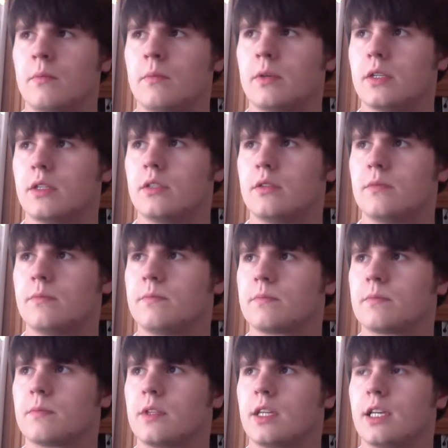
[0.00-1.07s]
But
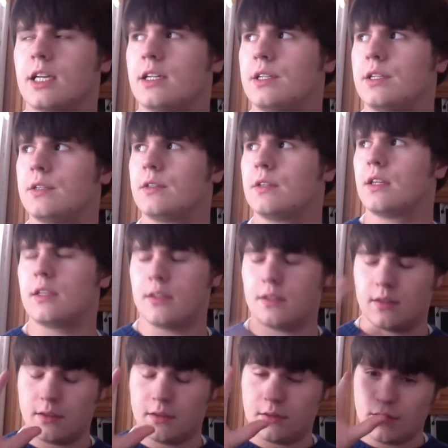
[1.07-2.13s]

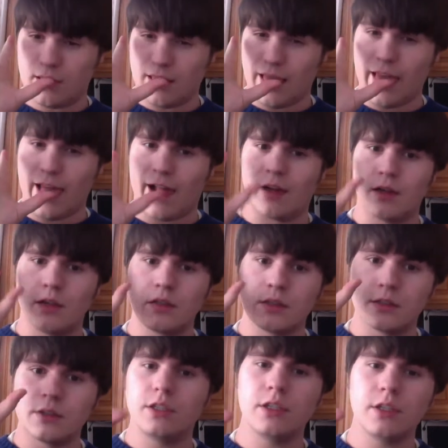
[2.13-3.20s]
the
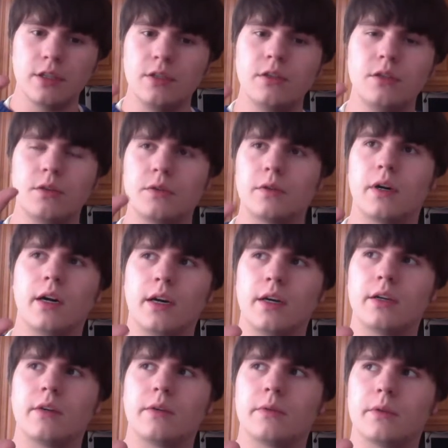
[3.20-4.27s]

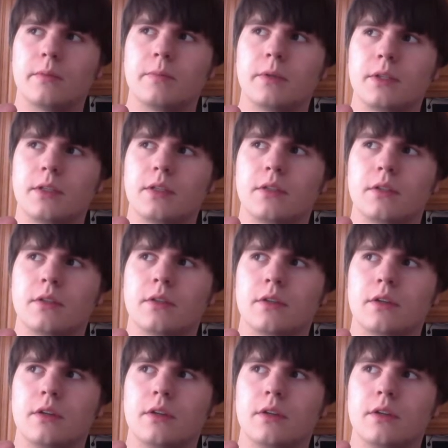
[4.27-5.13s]
GUI will be